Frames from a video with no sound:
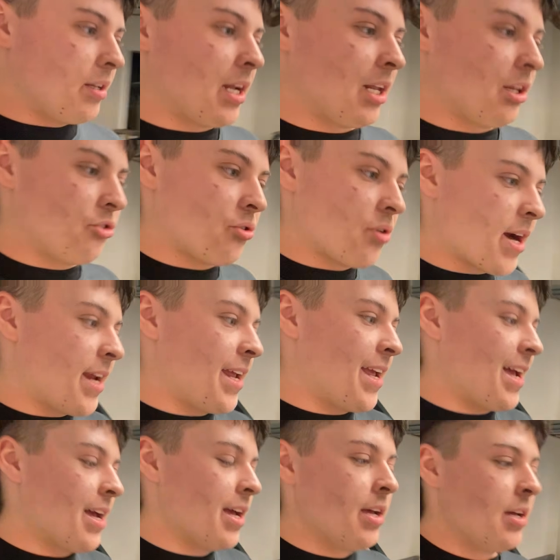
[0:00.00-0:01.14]
I'll try and
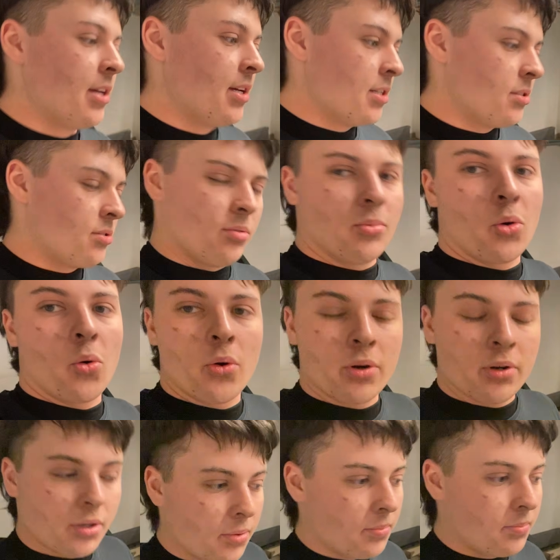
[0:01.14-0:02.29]
get some
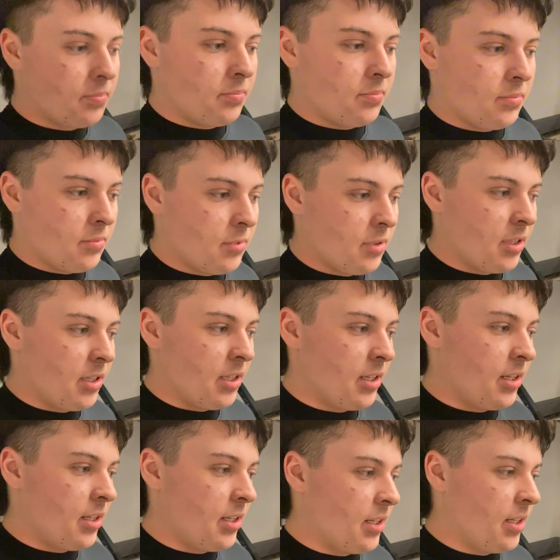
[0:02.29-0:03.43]
more
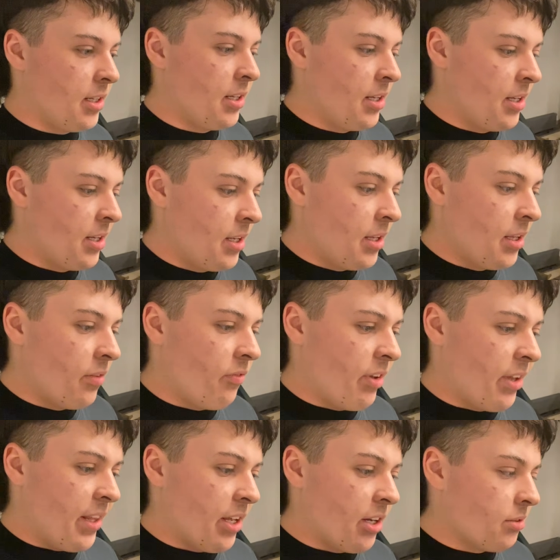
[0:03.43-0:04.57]

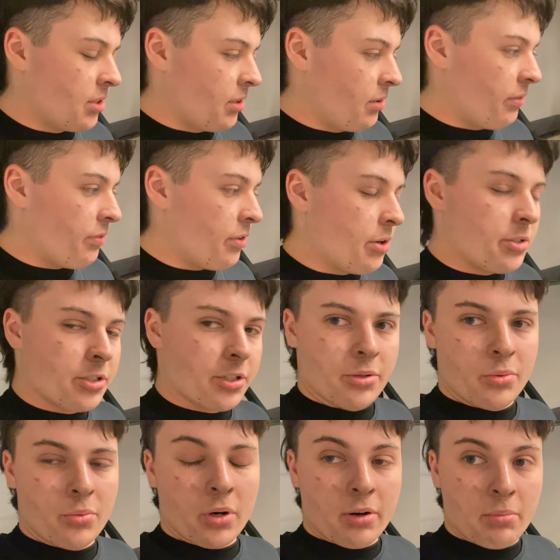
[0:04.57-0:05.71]
videos in the future
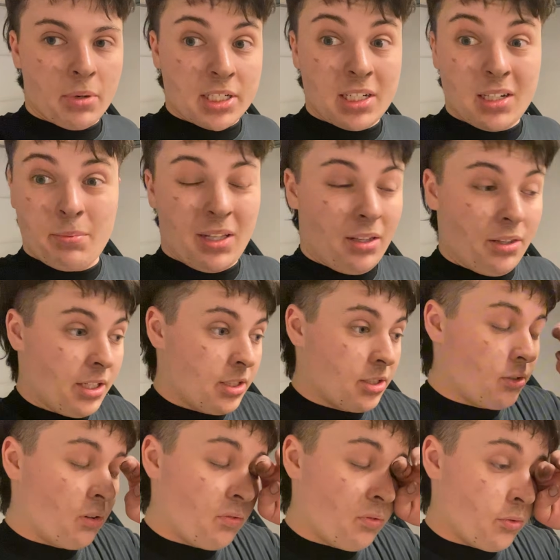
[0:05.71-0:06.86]
where I'm actually building
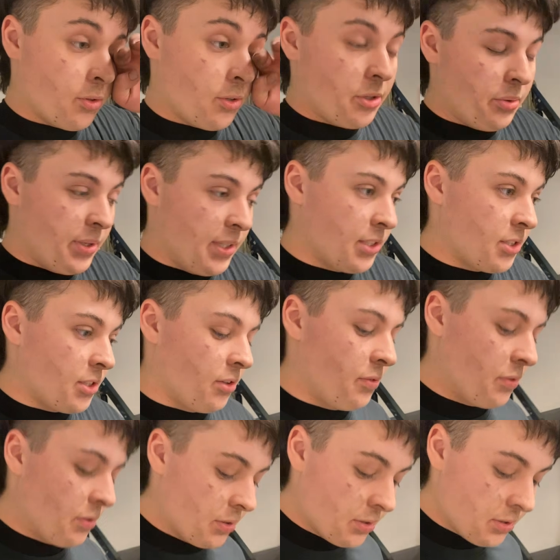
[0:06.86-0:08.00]
stuff or doing
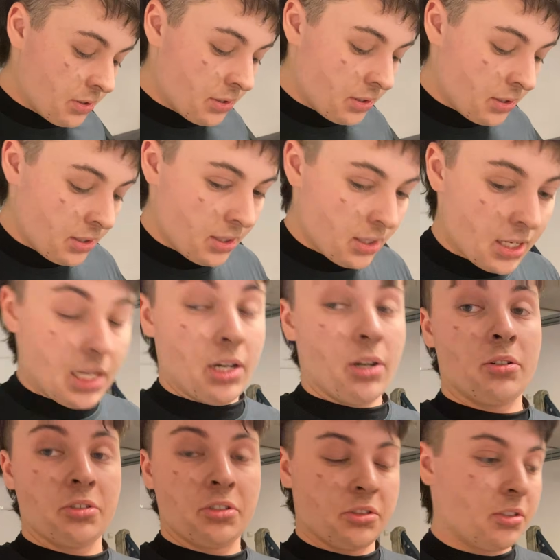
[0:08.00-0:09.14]
stuff and
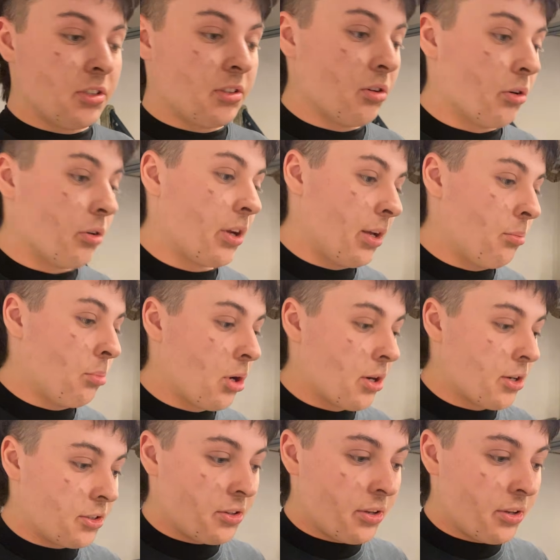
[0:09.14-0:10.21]
not just the talking part.